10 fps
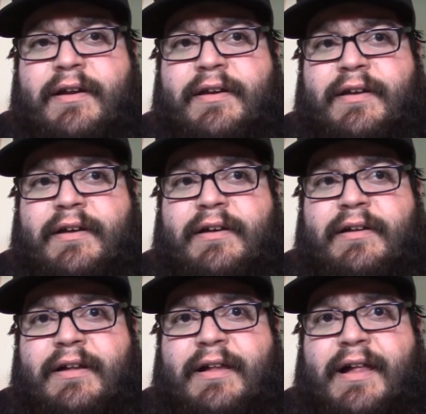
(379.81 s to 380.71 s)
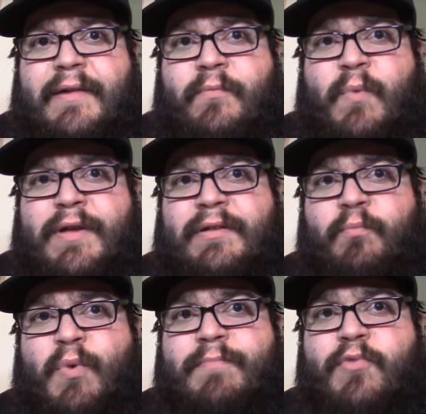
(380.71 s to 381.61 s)
and
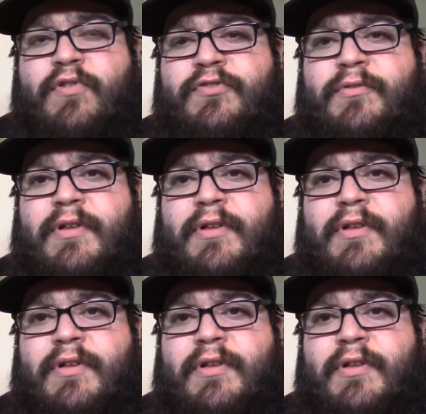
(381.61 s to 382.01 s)
we moved